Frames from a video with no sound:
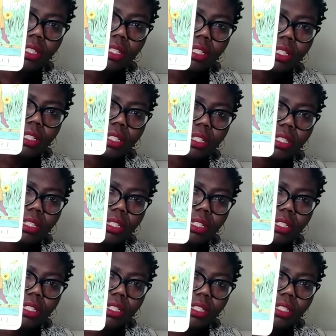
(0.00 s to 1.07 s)

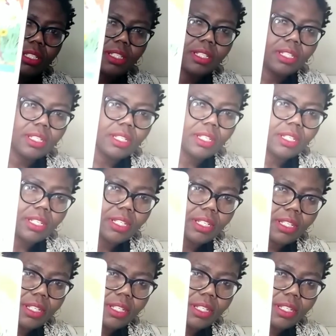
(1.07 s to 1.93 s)
Nobody speaks.